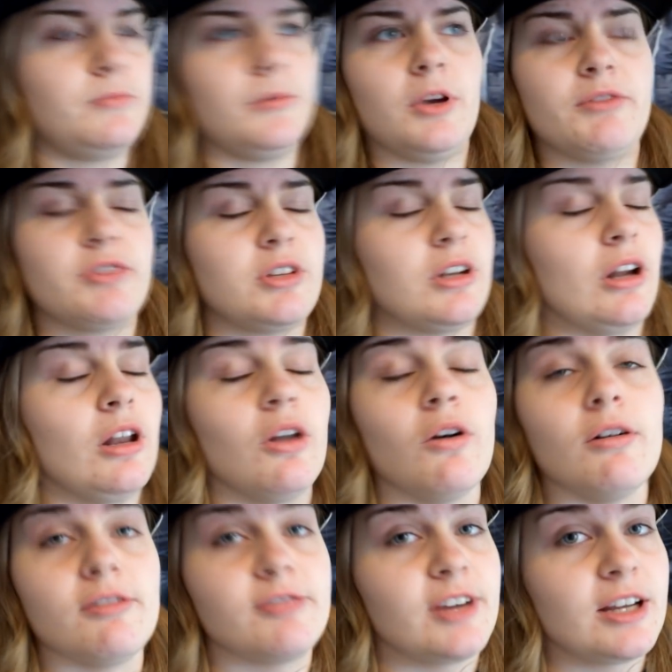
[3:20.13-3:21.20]
I've seen a lot
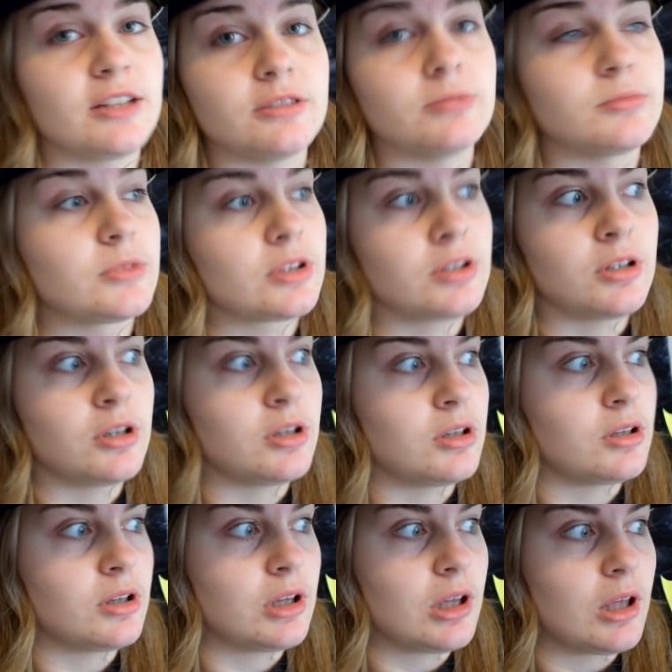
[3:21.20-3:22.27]
of fandoms.
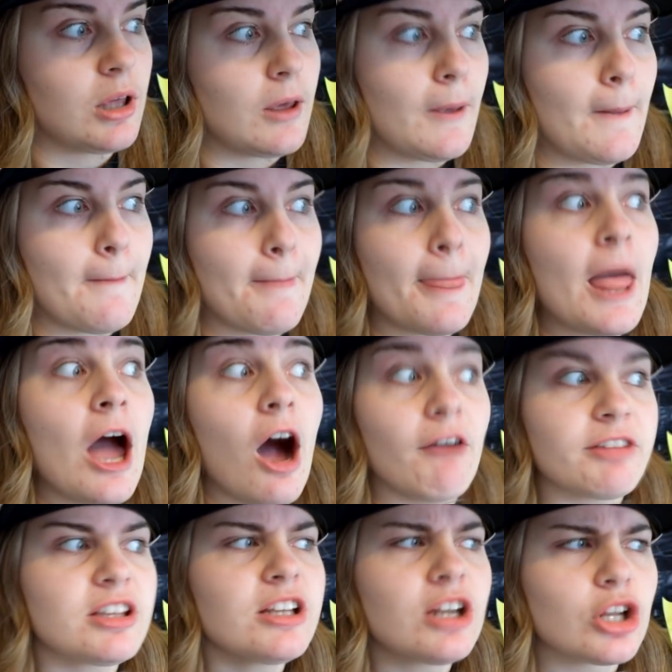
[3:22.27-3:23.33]

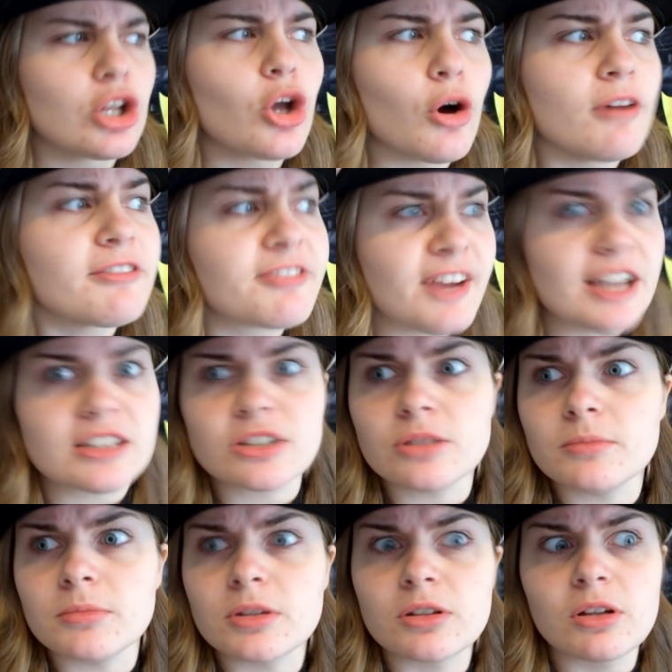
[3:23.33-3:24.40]
I've seen a lot of
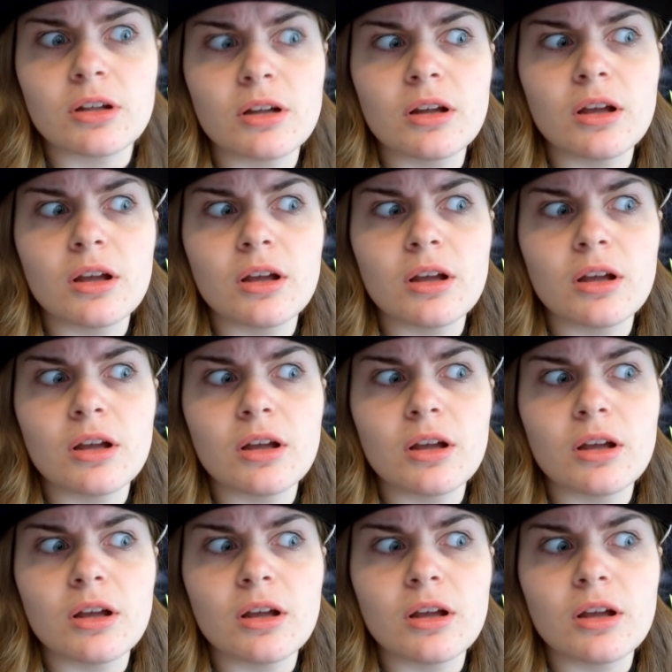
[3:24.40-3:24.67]
fandoms.